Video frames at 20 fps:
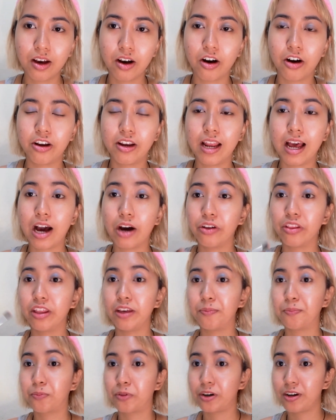on how
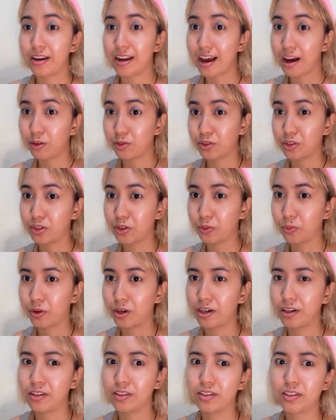they pronounce the
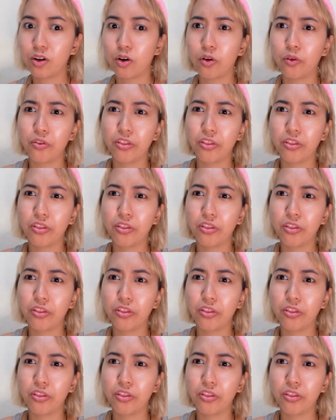words,